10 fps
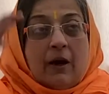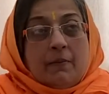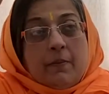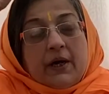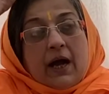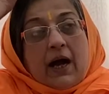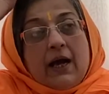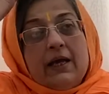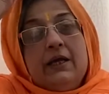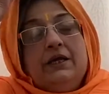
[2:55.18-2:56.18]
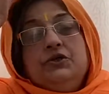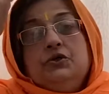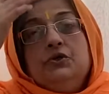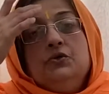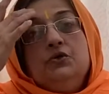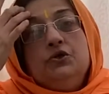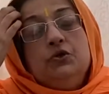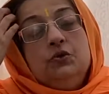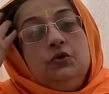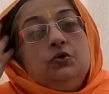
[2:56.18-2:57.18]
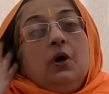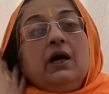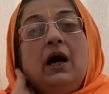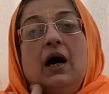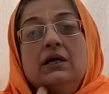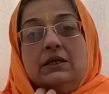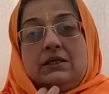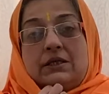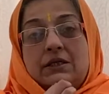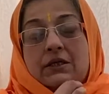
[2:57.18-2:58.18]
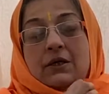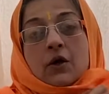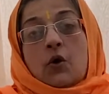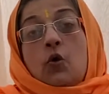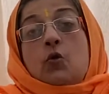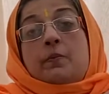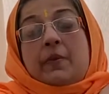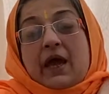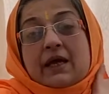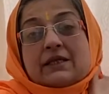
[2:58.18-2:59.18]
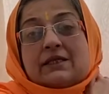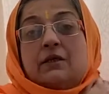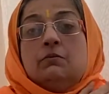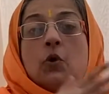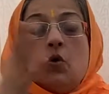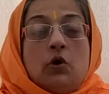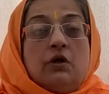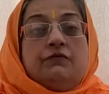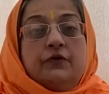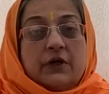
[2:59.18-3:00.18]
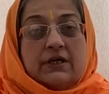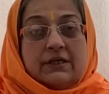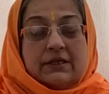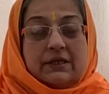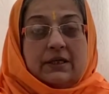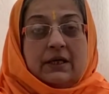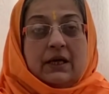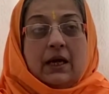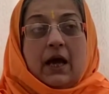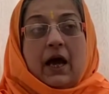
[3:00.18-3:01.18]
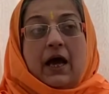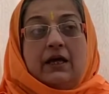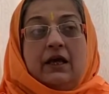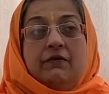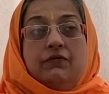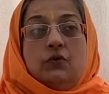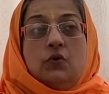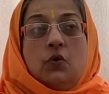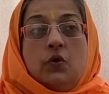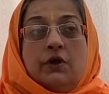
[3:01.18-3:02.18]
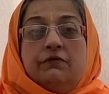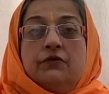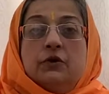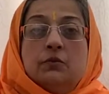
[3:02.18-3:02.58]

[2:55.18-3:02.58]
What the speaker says: But I can introduce you to our artist who makes the mold for us. And if you go in for the